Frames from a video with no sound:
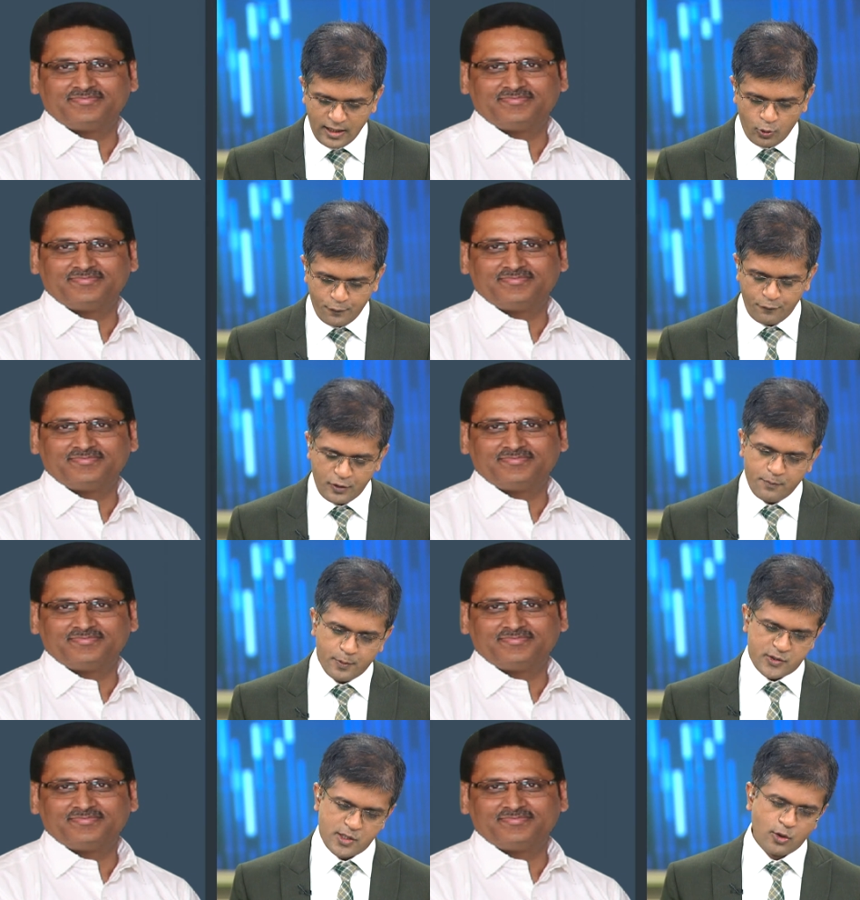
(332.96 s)
Speaker 1: ten to fifteen
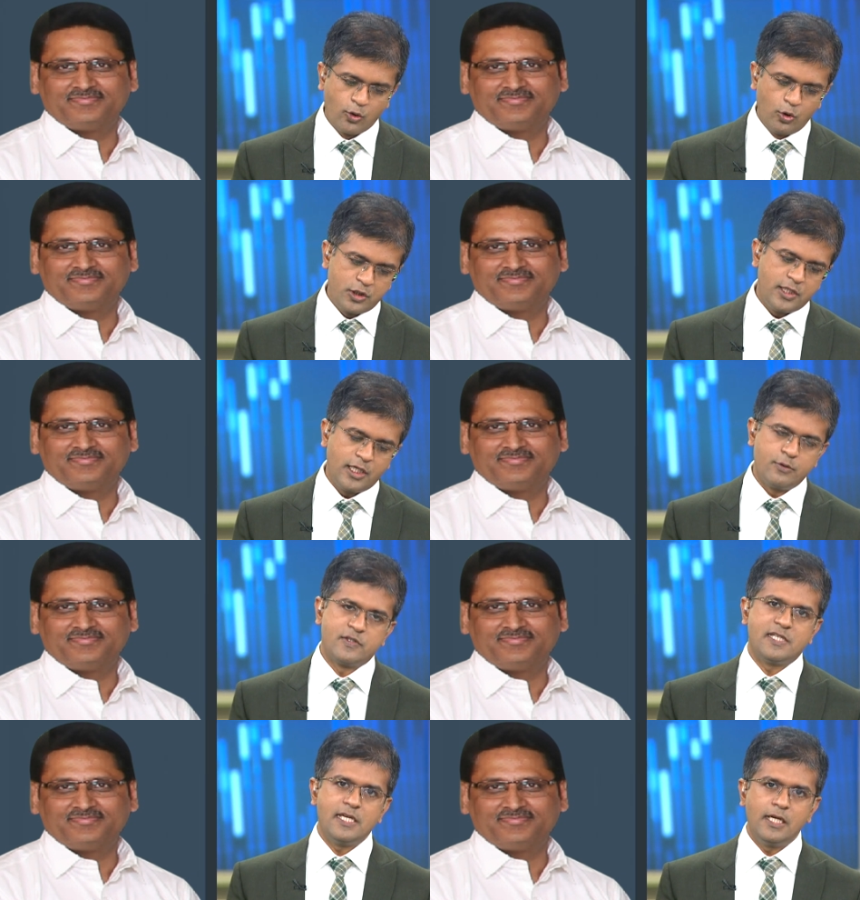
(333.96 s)
percent growth that you're
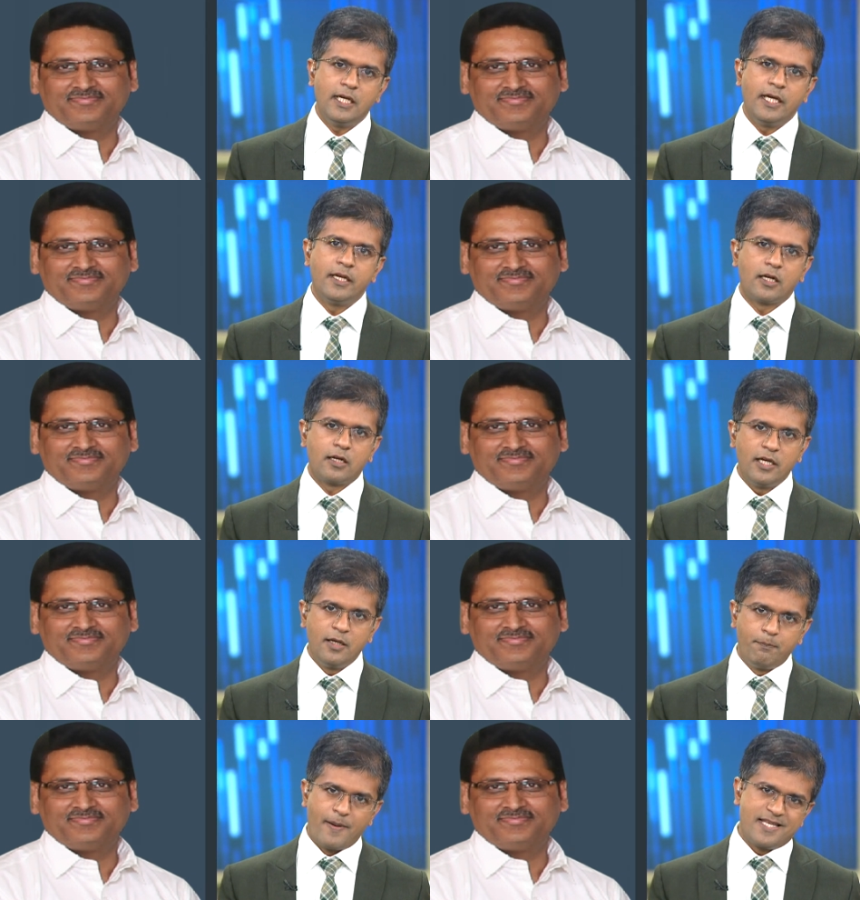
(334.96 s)
seeing in
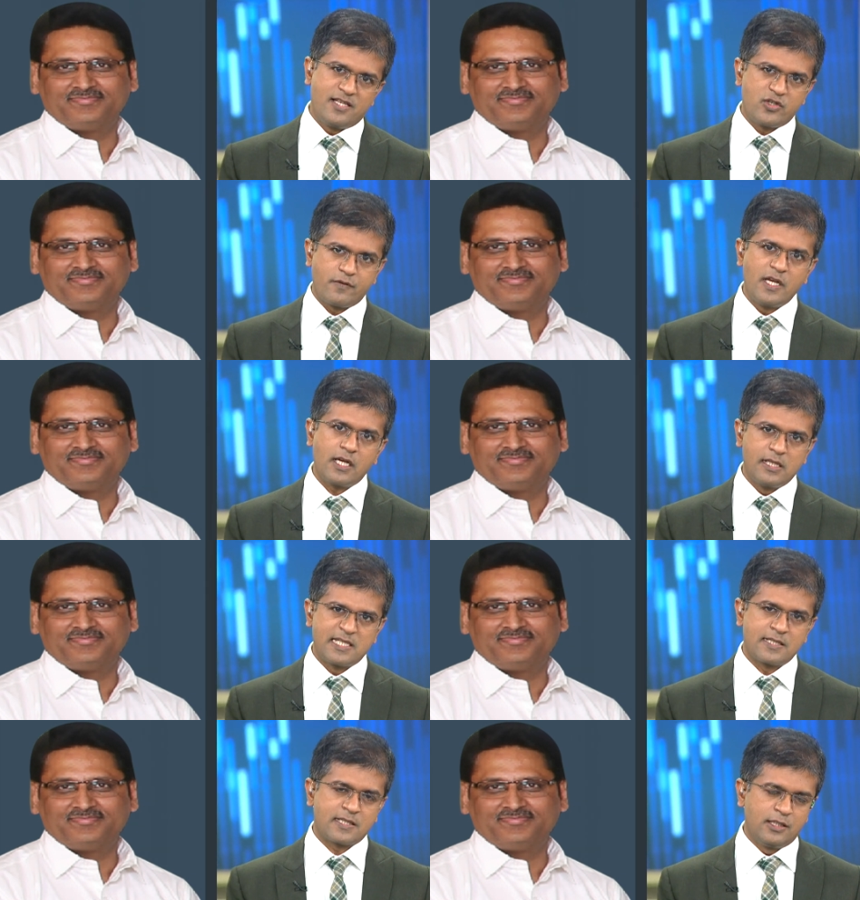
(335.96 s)
in passenger
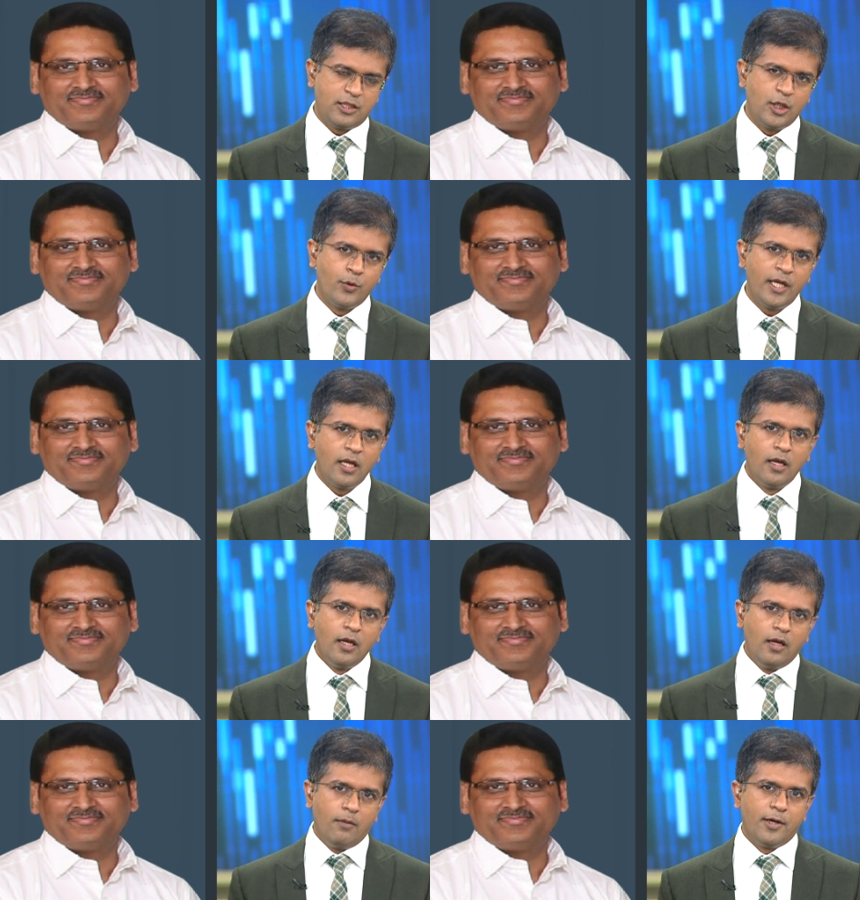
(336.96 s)
vehicles is continuing,
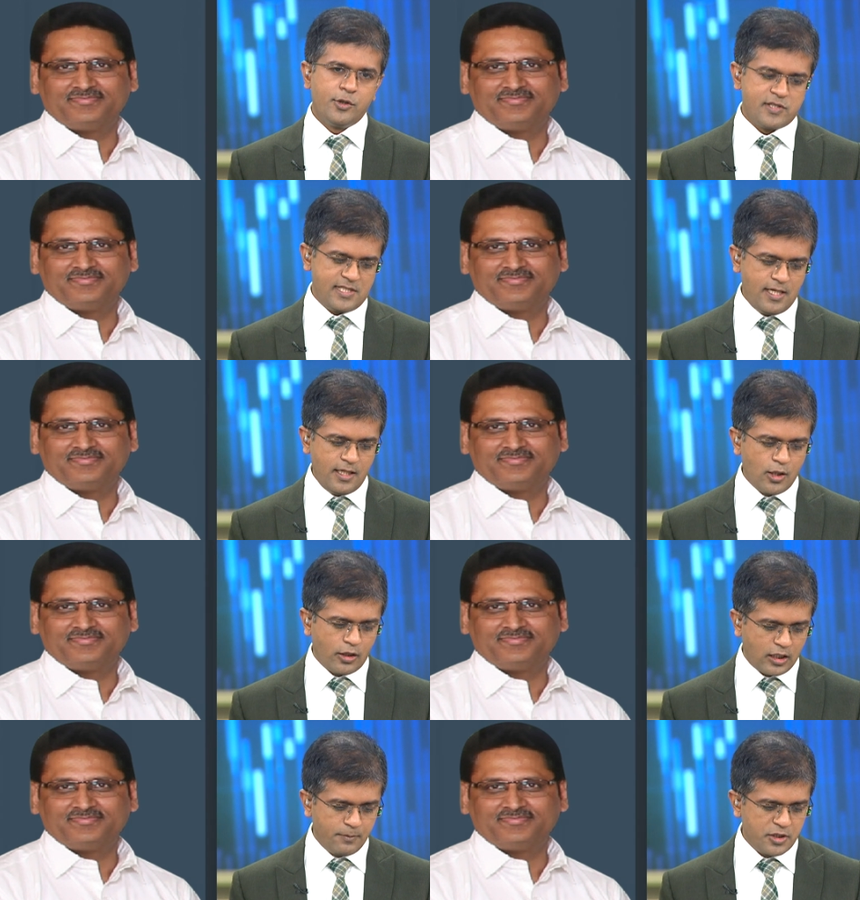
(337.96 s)
but you're saying
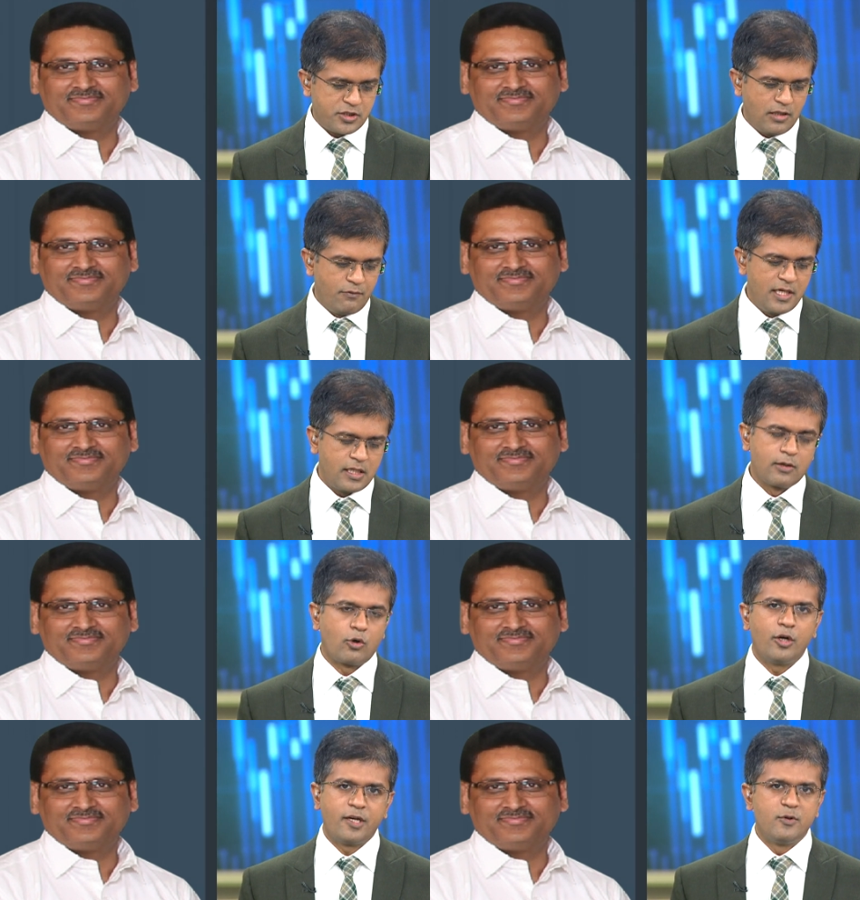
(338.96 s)
your commercial vehicle
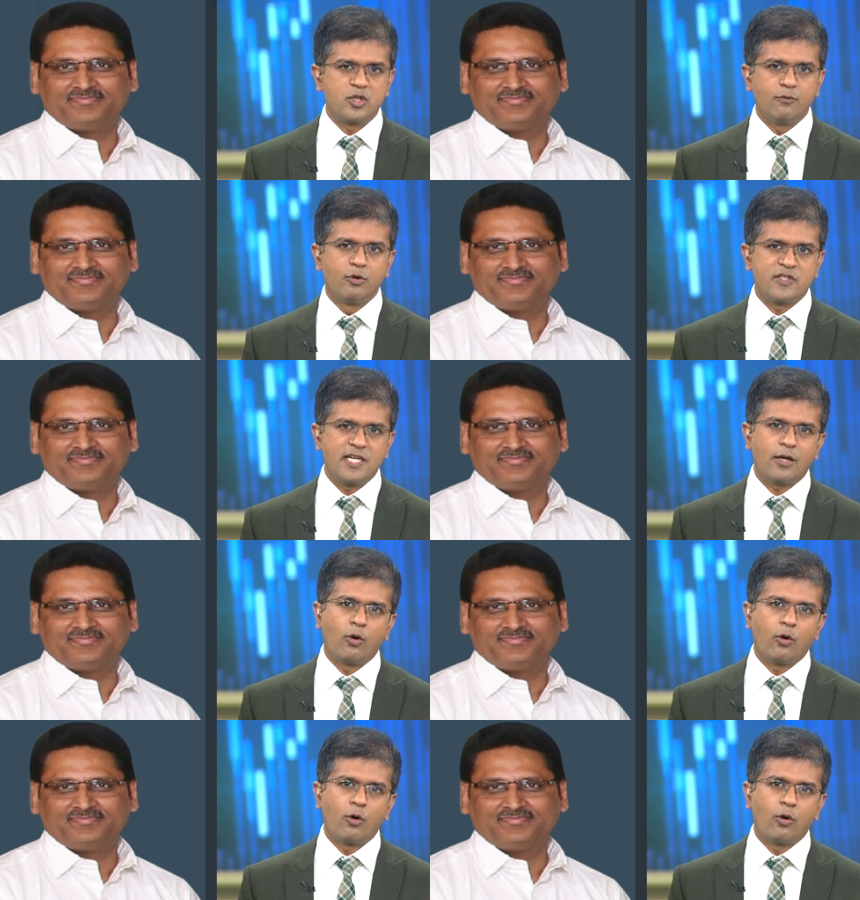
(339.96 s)
contribution would stay